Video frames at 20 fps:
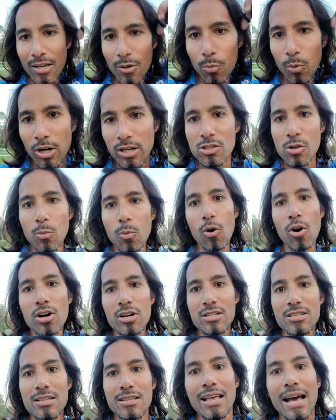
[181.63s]
work
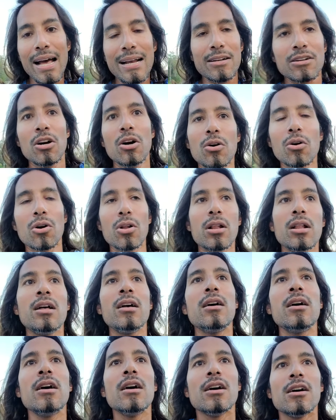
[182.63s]
towards that goal
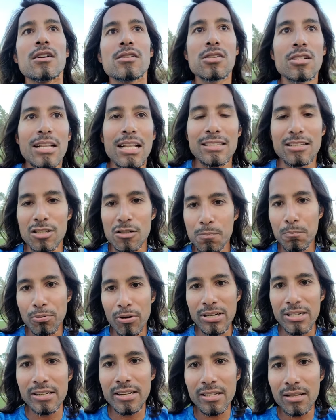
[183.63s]
so that the
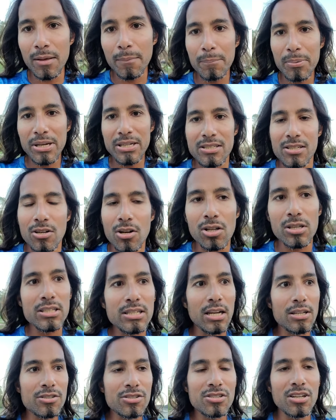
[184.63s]
sprint, the Olympics, and all this
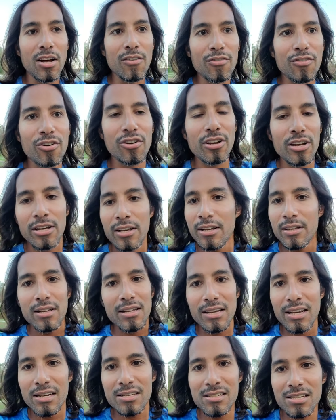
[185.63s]
other stuff
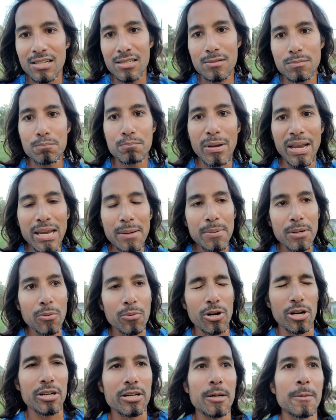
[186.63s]
is just baby
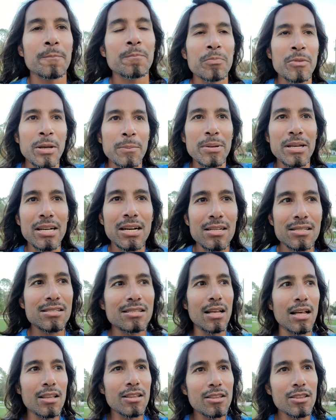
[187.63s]
work. Because
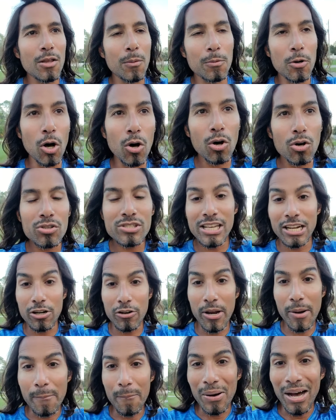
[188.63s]
the goals that are
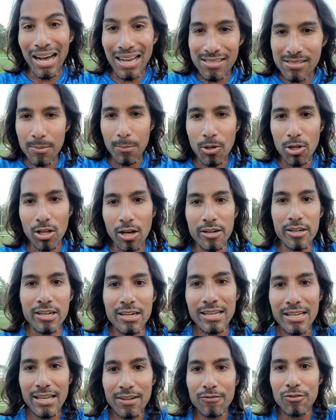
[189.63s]
impossible are going to
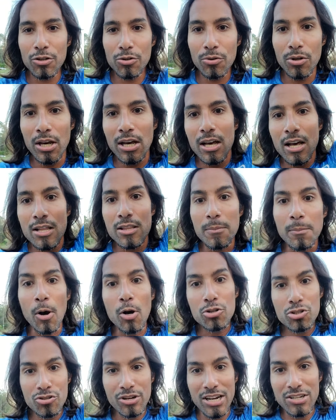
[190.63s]
give you the
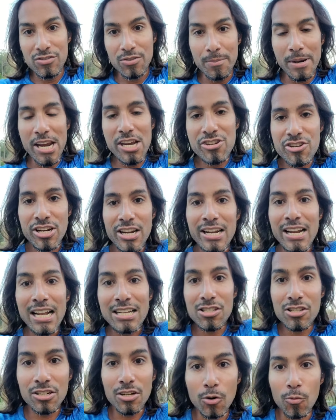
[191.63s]
most transformation, and that's
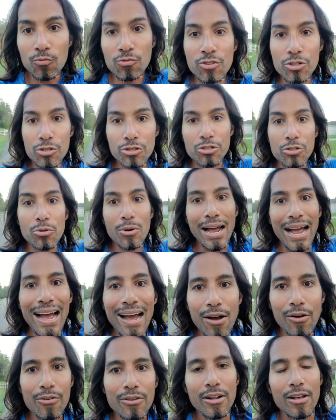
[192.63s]
going to root you
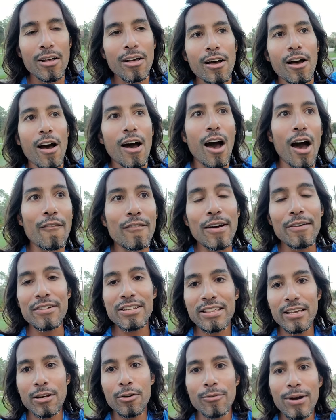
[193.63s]
out of
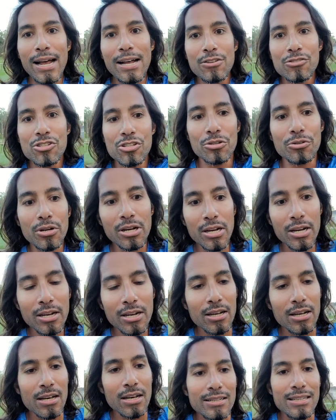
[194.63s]
everything around you
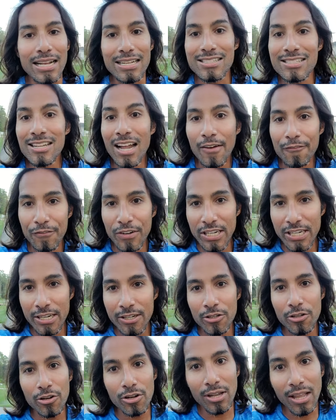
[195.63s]
that's not feeding
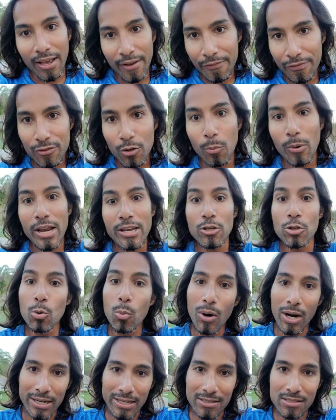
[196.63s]
your life the way you
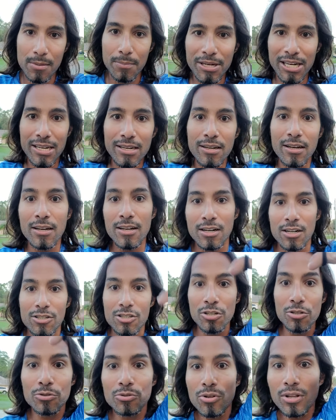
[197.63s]
want it to be to
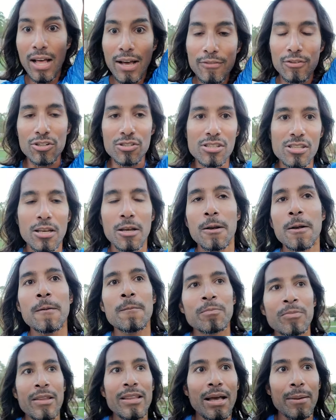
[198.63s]
new levels.
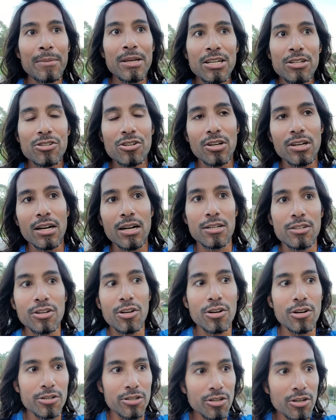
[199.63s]
That means
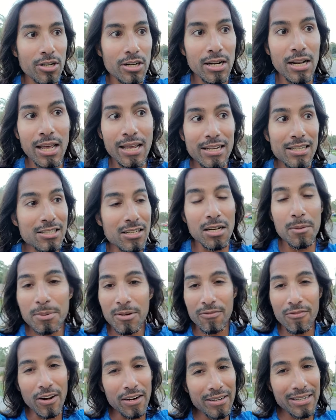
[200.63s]
it's going to be
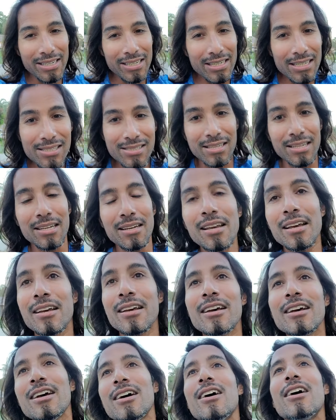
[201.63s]
very easy
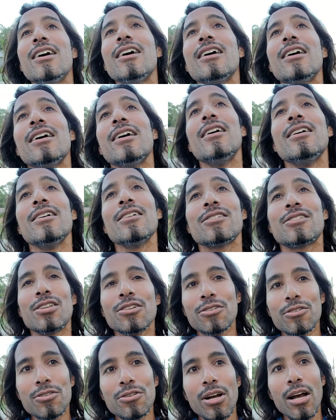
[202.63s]

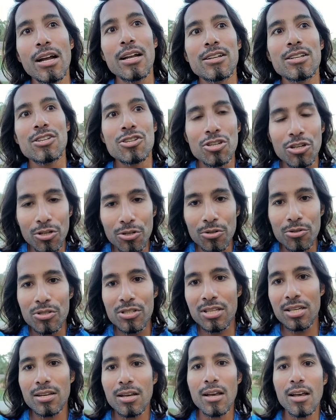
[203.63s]
to
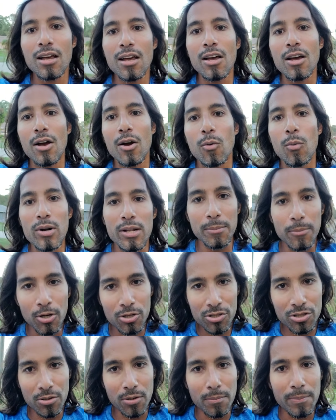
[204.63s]
choose what
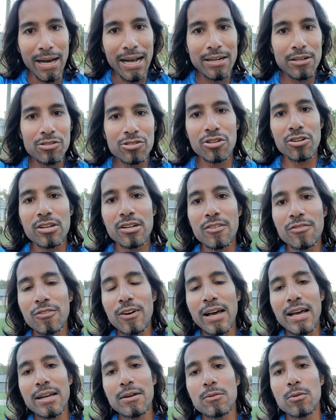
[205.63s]
emotional battles you're going to
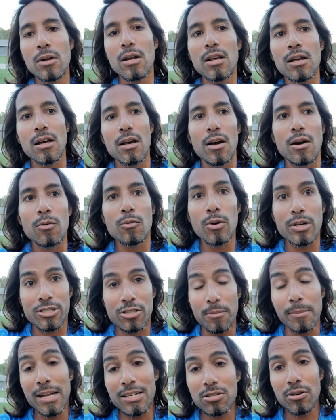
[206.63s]
fight, what your
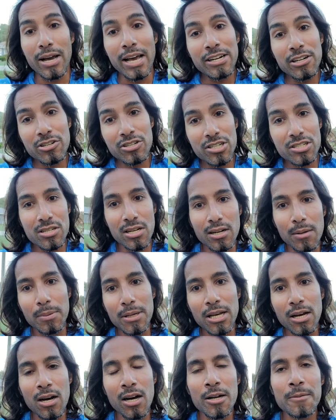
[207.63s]
mental energy is going to be
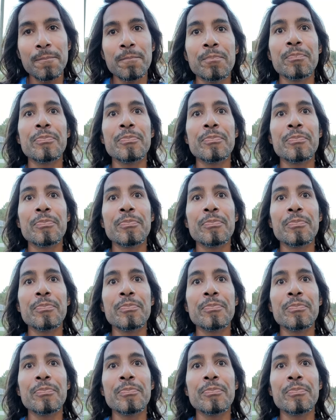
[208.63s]
on,